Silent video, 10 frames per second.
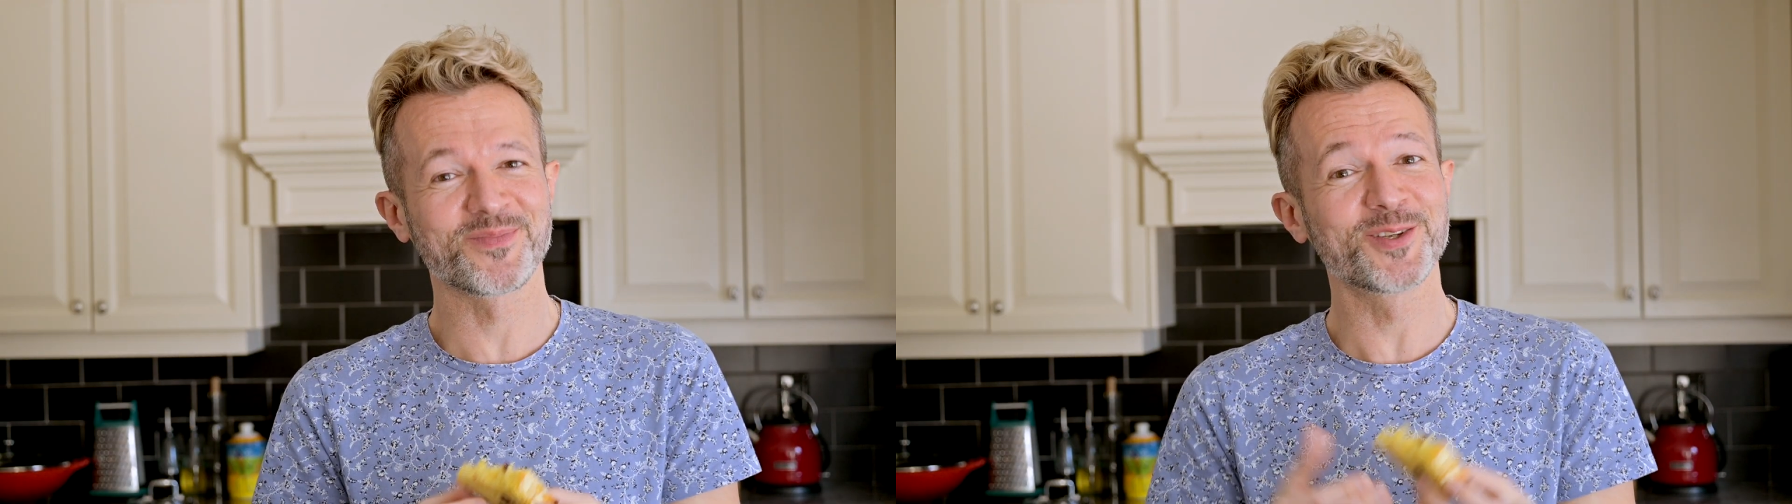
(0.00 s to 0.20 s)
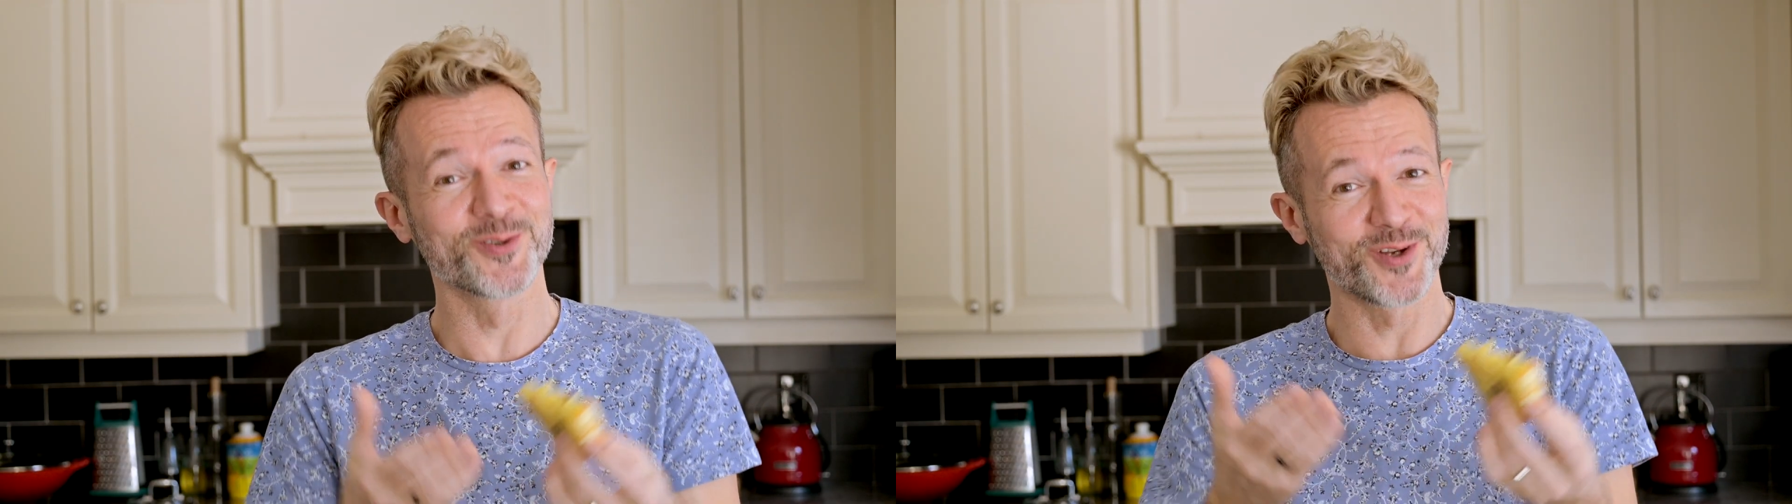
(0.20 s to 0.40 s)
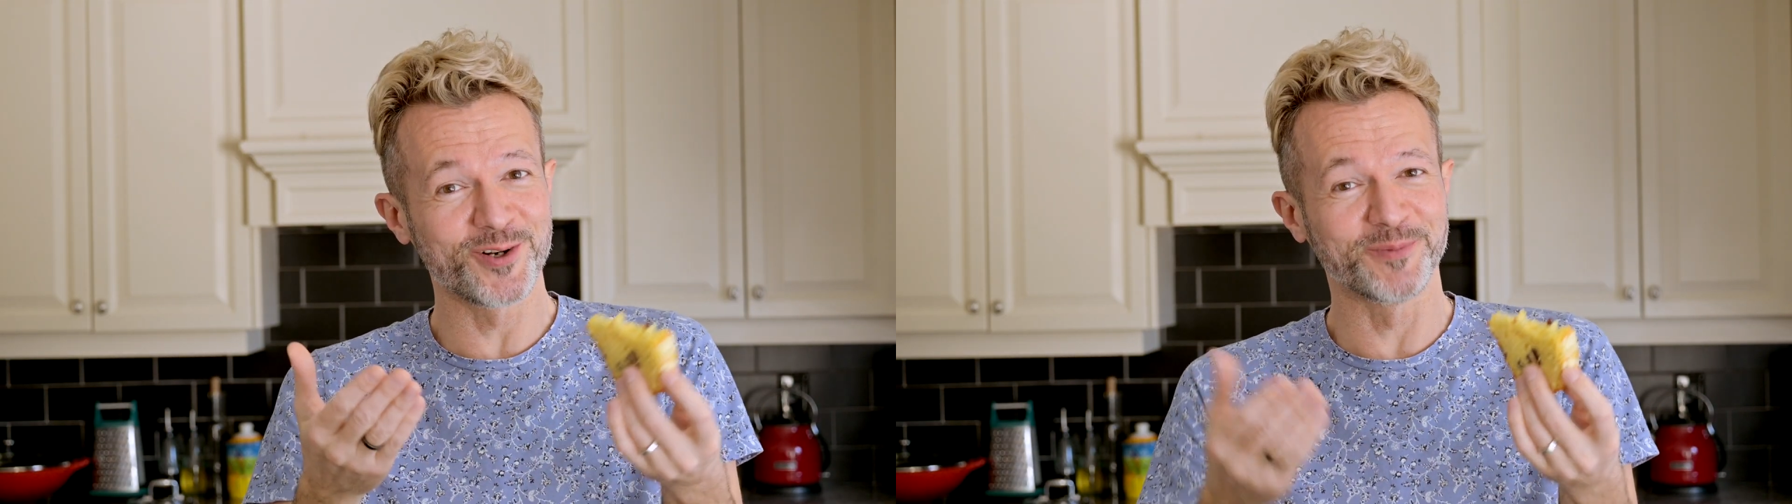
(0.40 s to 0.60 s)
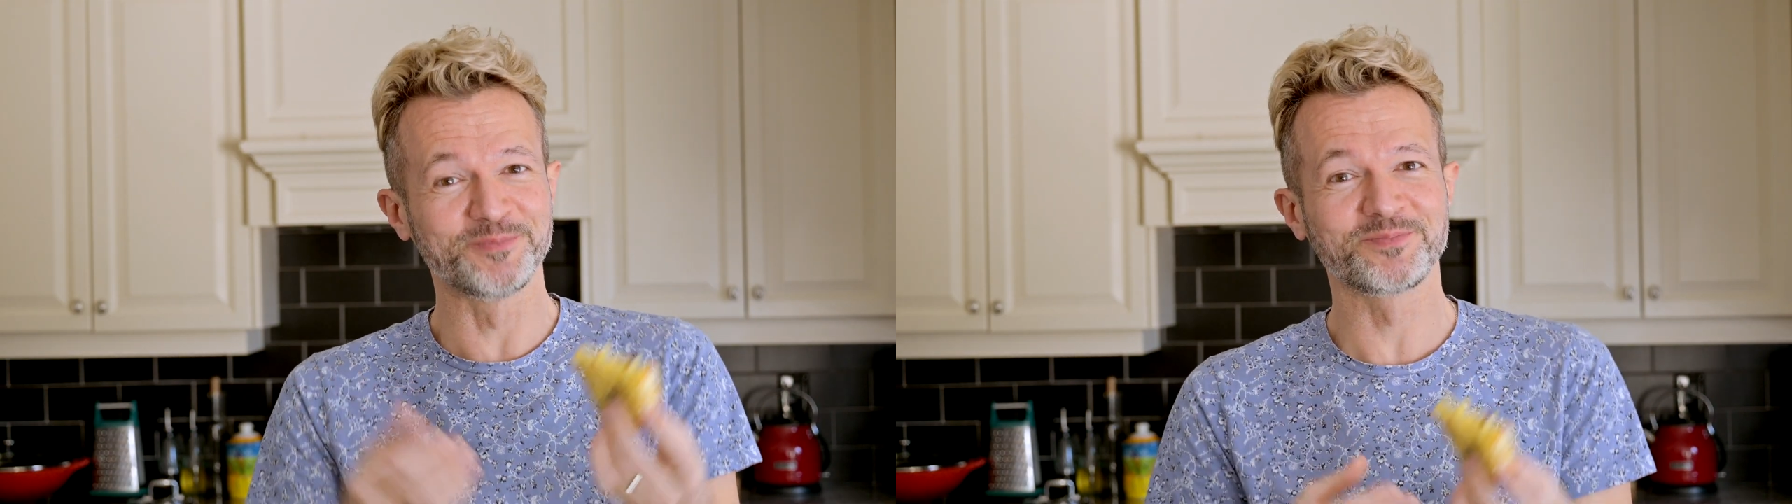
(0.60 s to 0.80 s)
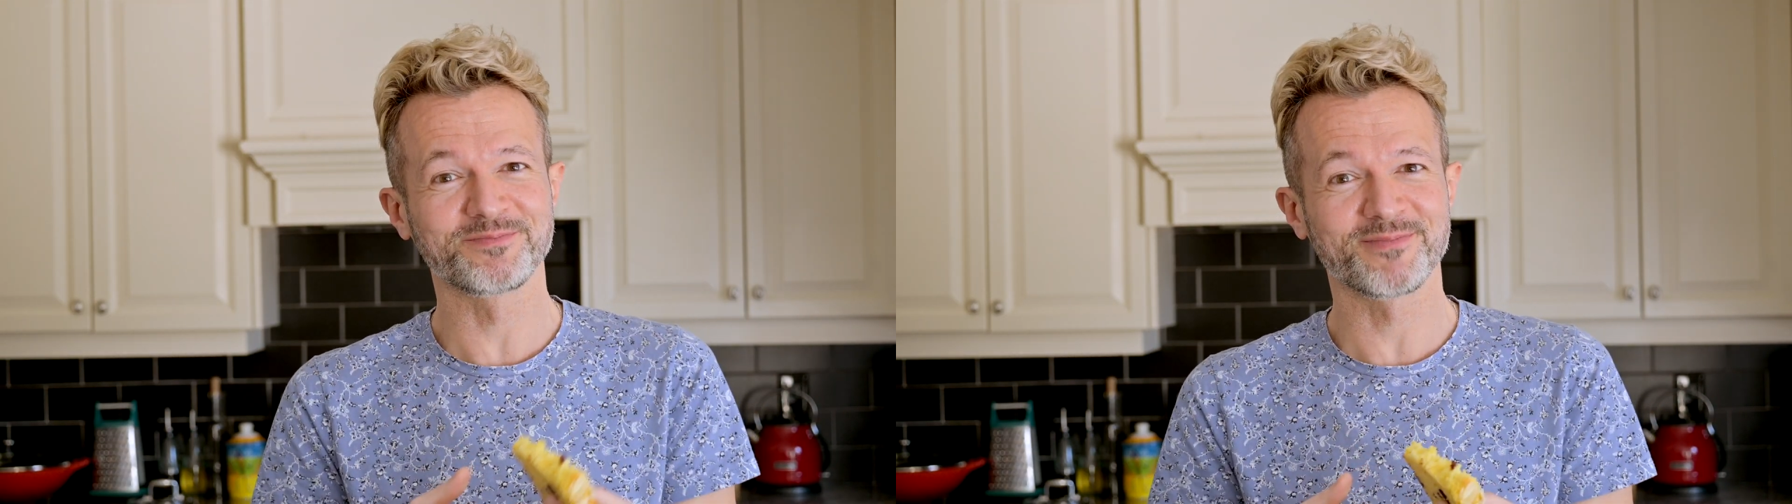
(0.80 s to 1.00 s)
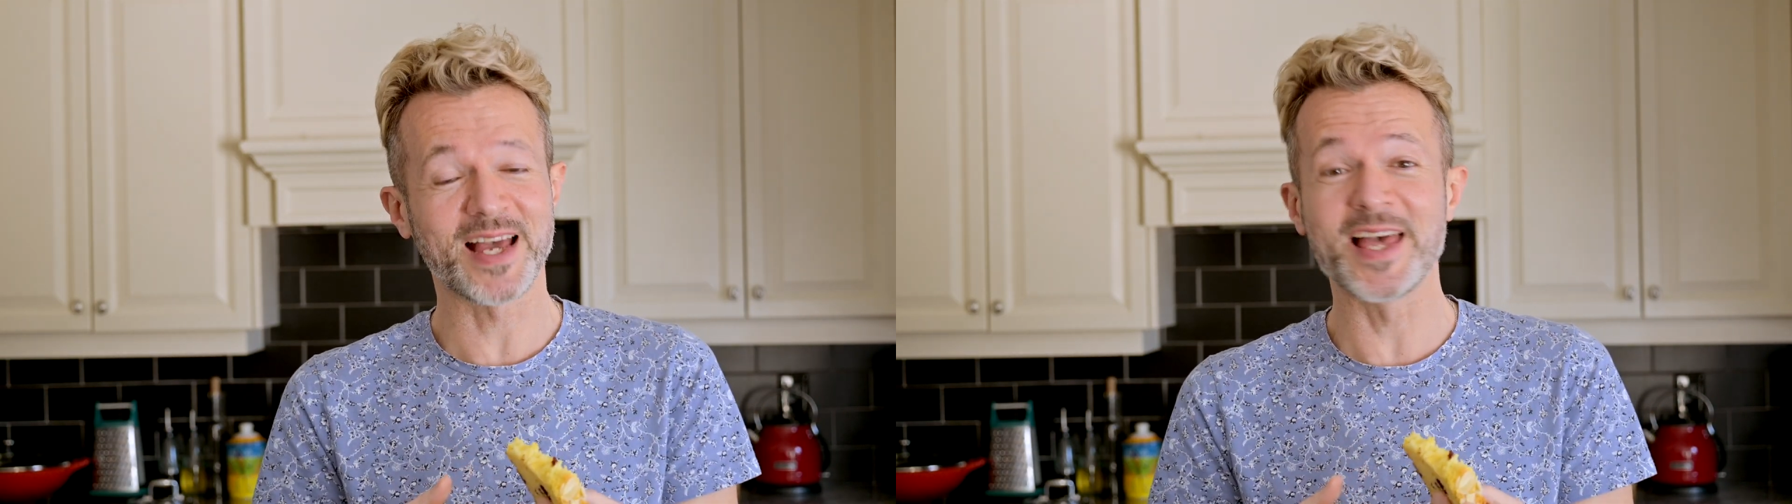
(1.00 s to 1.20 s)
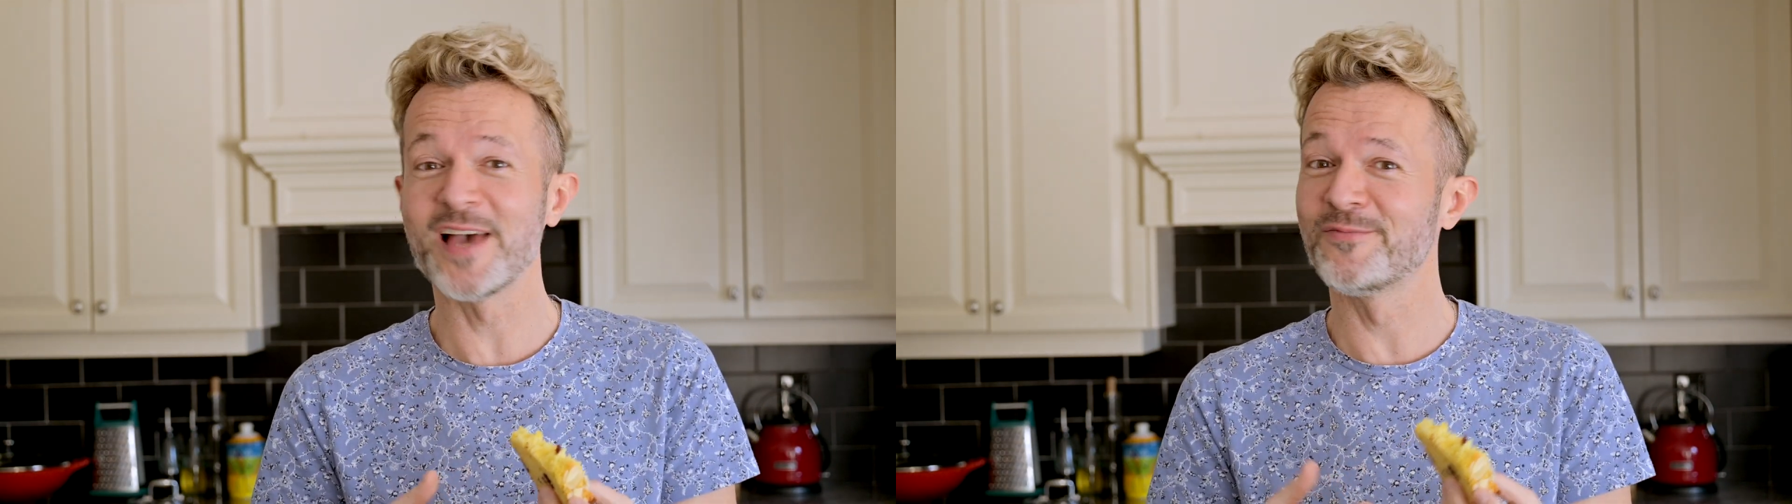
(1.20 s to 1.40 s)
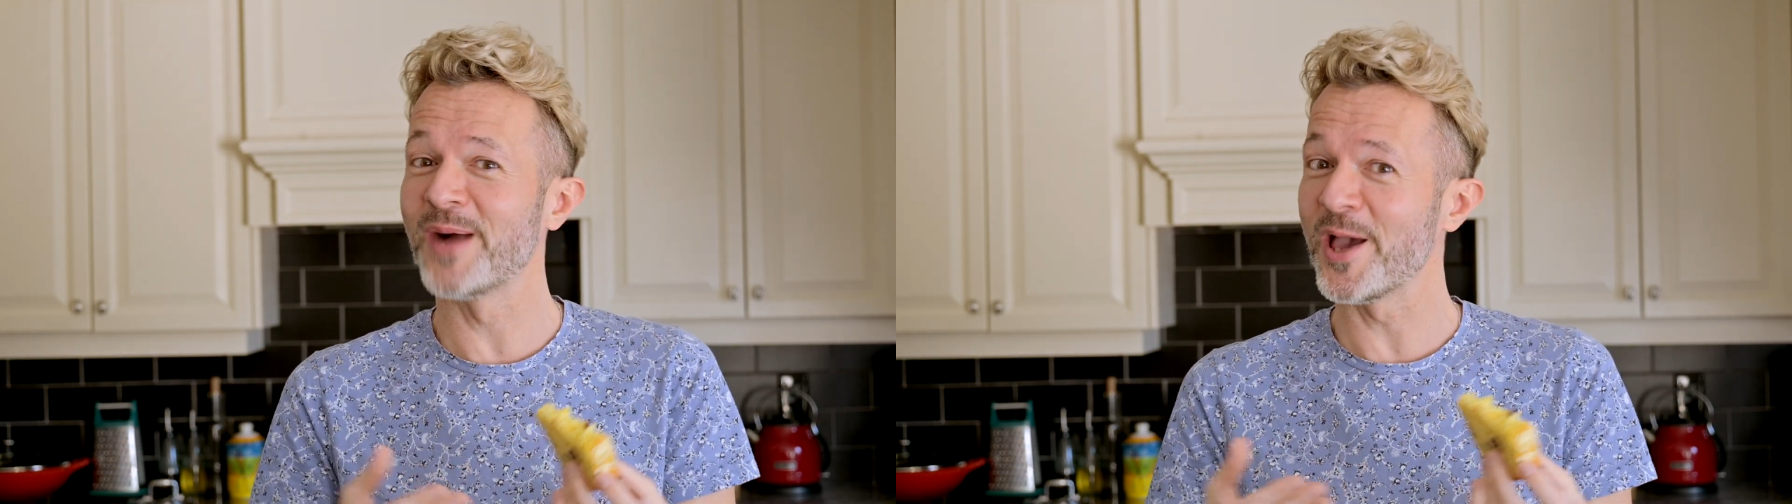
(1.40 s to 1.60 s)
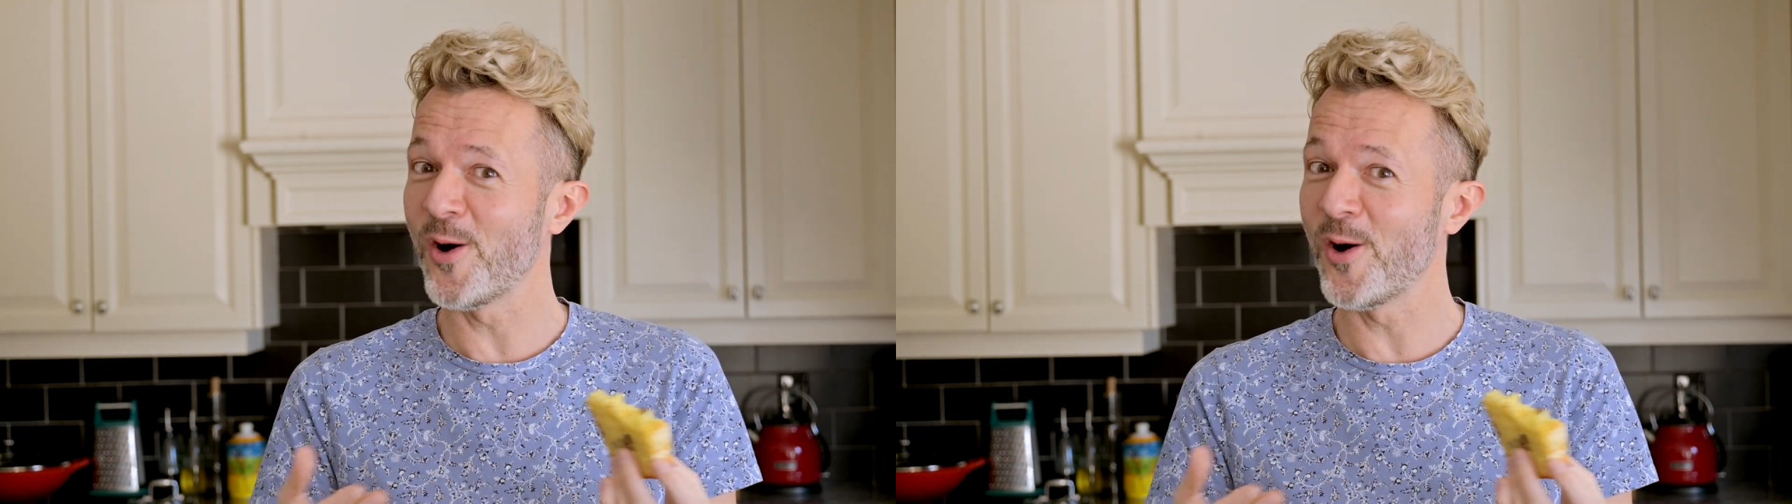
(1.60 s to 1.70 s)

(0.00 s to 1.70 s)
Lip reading: You know, I have my